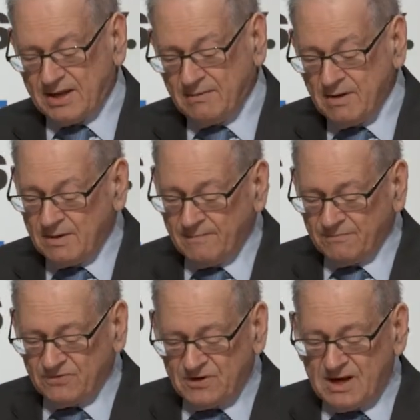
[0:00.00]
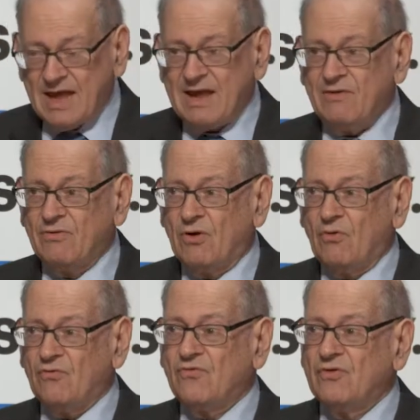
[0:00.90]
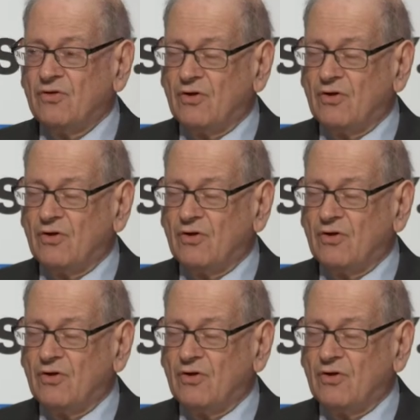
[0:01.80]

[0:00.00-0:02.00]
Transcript: And today, those